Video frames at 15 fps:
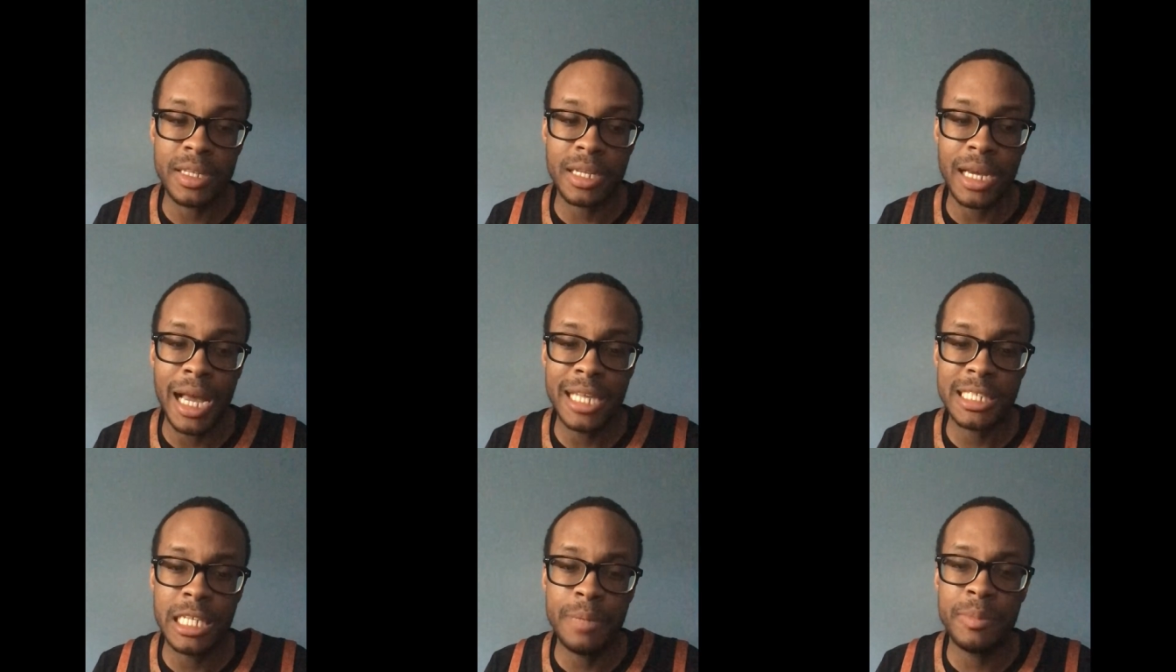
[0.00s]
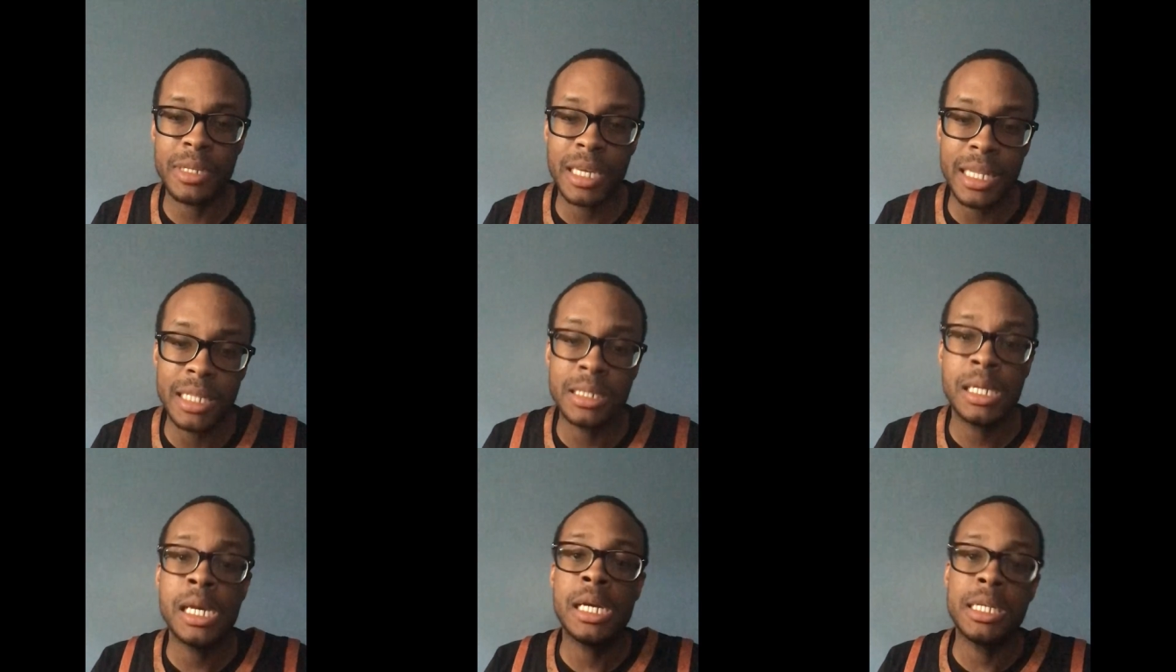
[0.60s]
Cause I see him
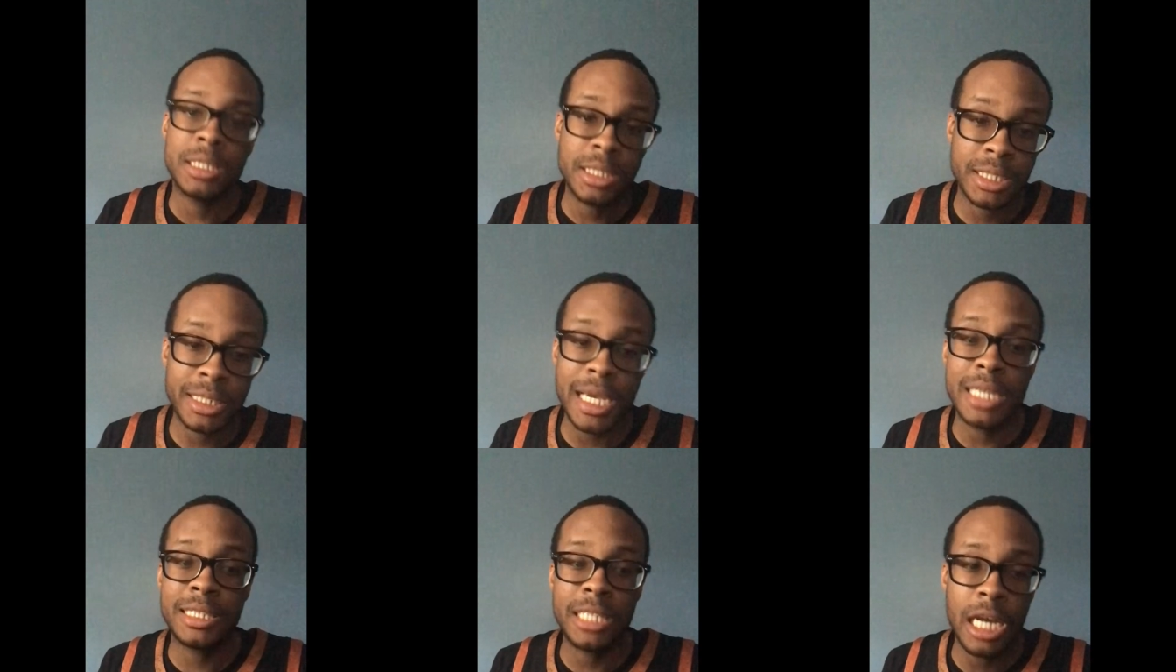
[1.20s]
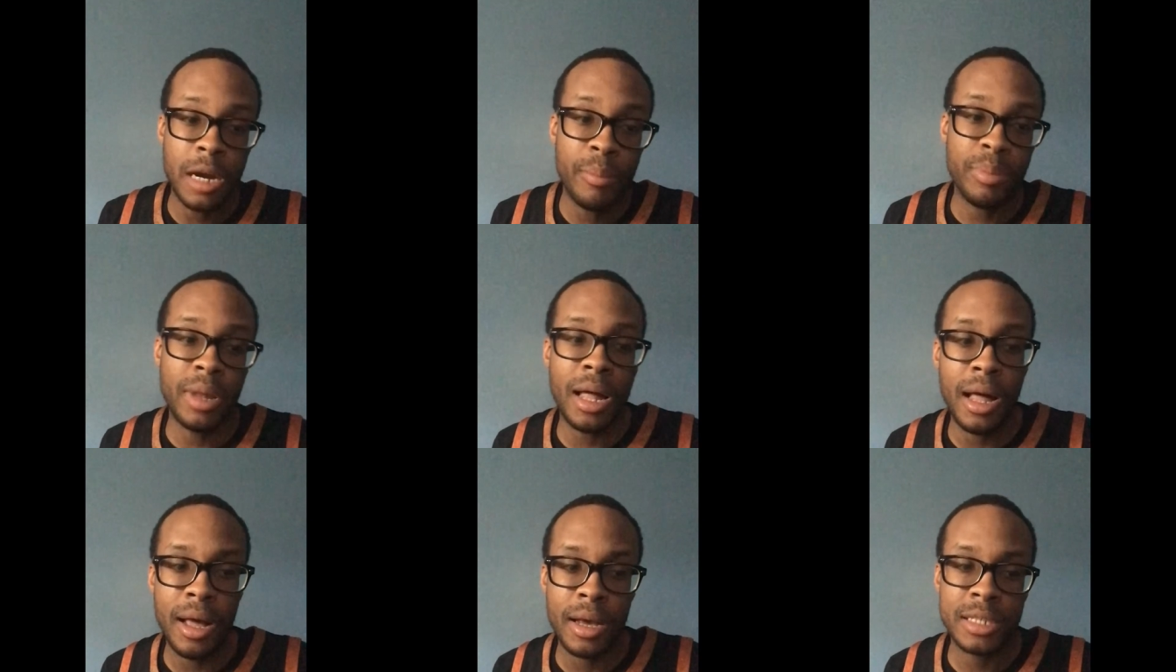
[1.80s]
getting chased down
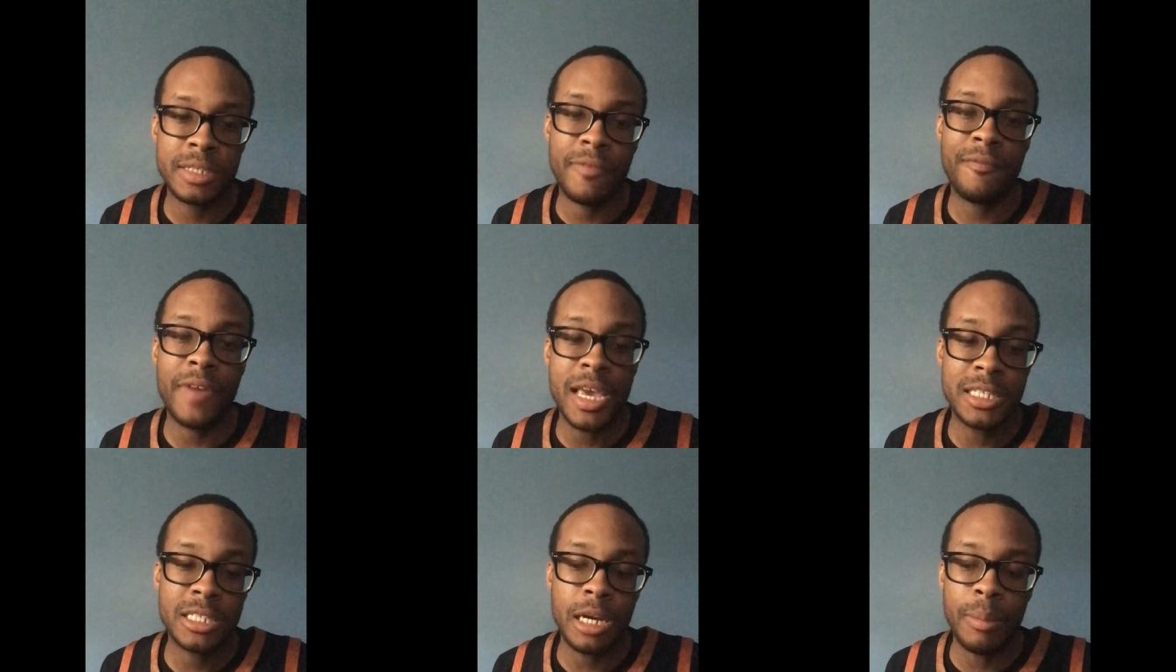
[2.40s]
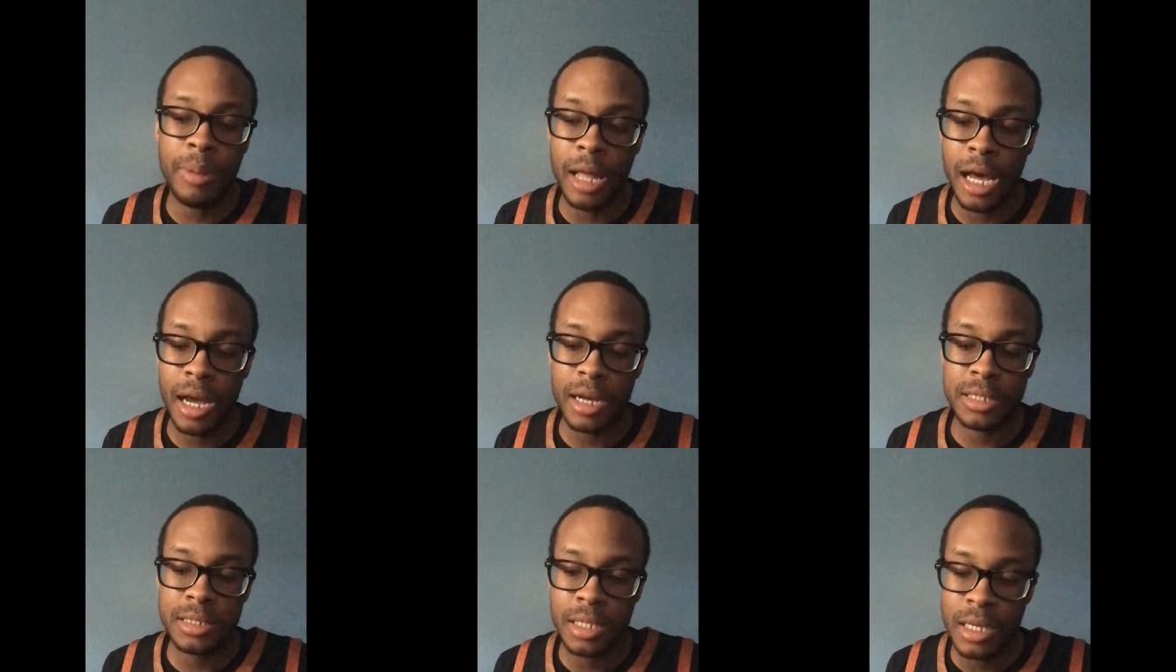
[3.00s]
blocks, face up
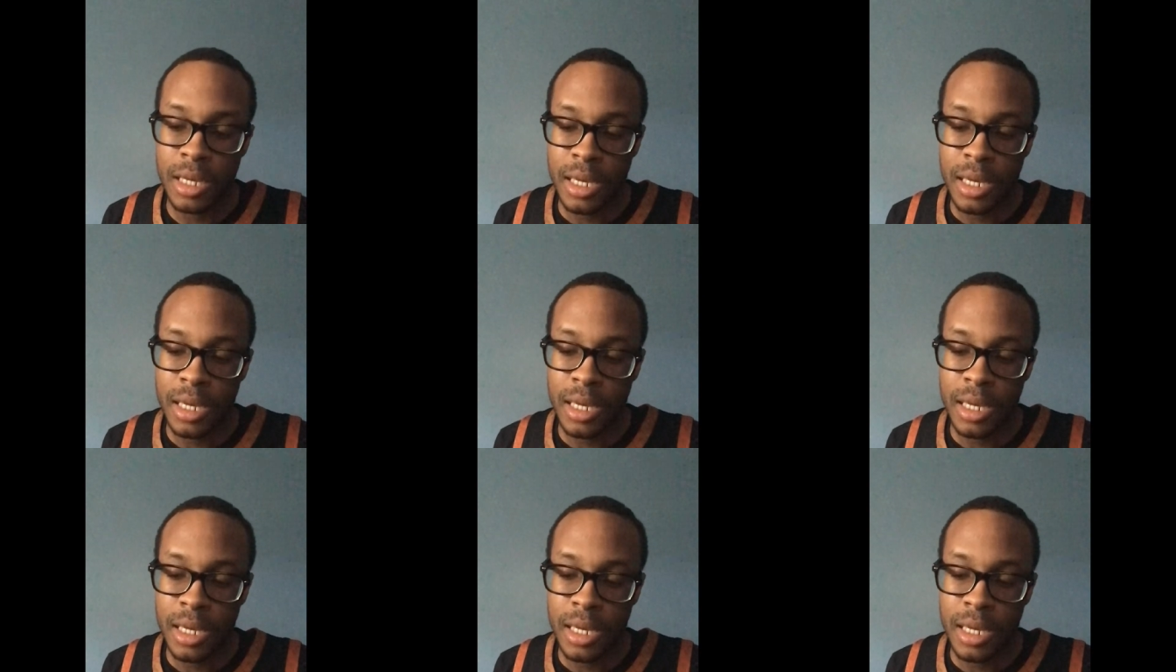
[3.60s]
blocks.